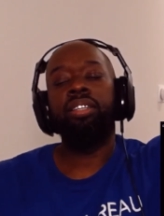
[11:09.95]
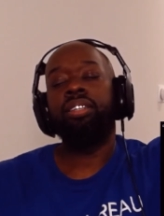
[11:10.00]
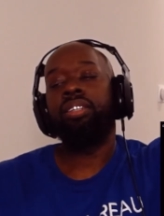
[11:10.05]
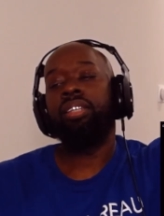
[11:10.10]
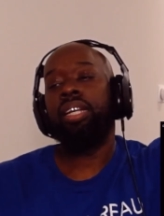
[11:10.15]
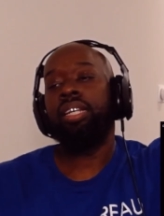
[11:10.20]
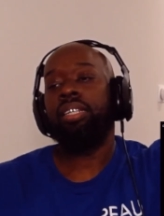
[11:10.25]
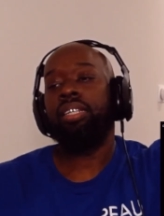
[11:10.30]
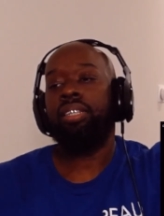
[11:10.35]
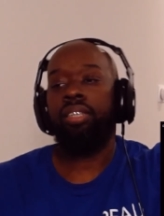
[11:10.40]

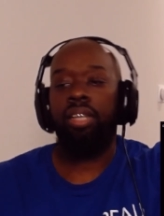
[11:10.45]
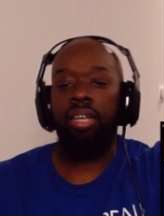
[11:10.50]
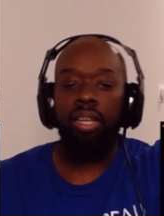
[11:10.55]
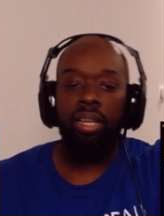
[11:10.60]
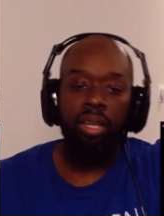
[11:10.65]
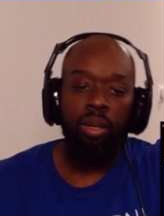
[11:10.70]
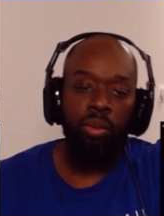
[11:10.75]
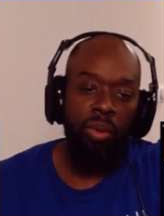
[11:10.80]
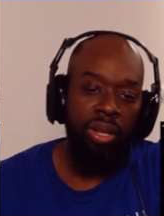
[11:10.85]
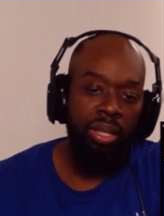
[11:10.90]
Let's get
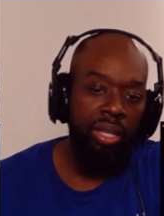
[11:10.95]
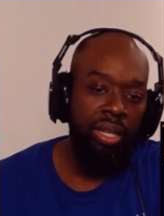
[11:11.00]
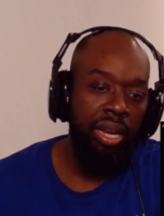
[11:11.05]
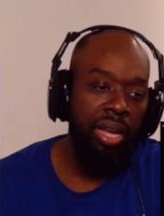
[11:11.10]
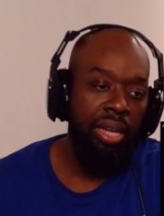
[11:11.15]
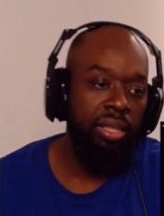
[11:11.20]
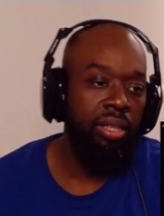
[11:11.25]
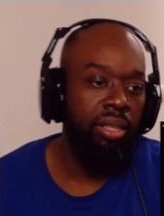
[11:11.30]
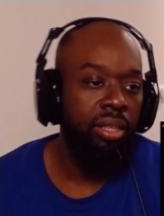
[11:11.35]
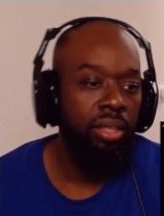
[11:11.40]
it. Come on, hit the
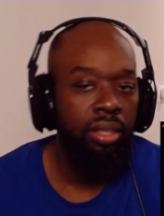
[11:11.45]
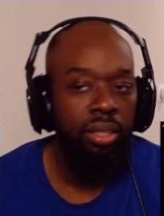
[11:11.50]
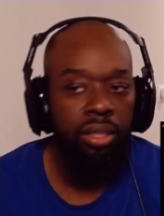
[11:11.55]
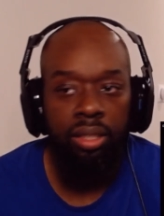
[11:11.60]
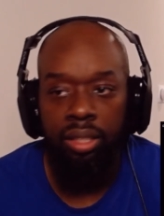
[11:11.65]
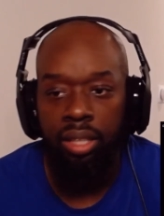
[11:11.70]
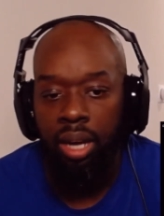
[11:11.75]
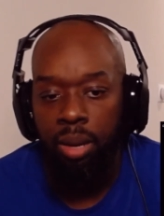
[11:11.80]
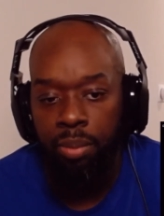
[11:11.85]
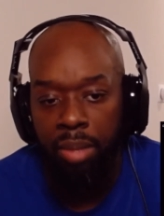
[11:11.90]
next.
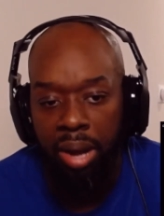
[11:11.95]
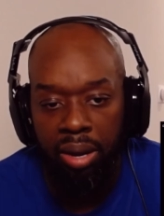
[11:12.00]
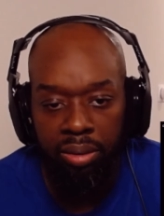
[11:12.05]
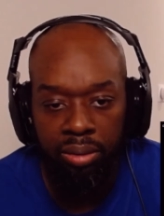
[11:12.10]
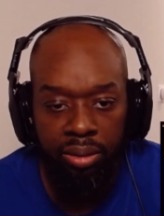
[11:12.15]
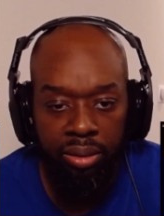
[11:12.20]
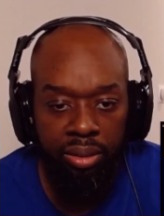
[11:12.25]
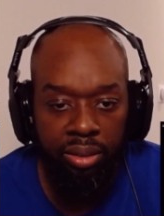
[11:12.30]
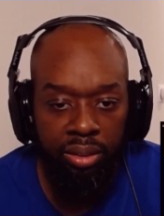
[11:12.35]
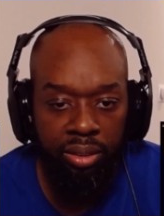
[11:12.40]
I'm out.
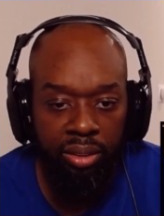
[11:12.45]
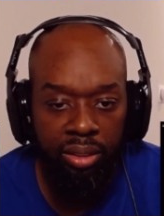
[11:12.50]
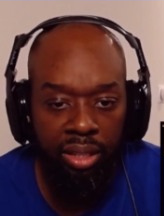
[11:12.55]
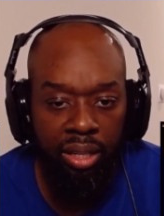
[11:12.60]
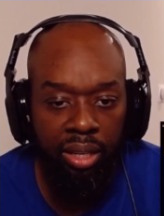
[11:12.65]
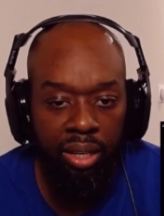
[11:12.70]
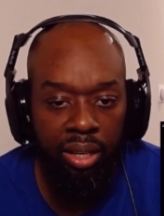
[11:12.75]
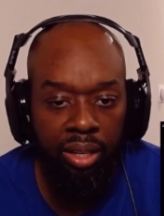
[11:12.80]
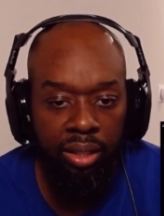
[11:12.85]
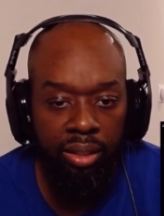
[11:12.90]

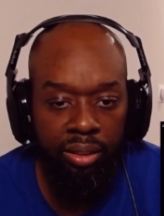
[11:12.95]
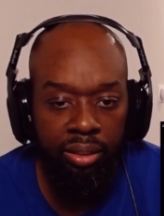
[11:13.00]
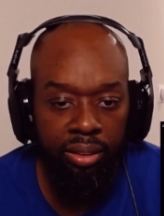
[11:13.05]
Yeah.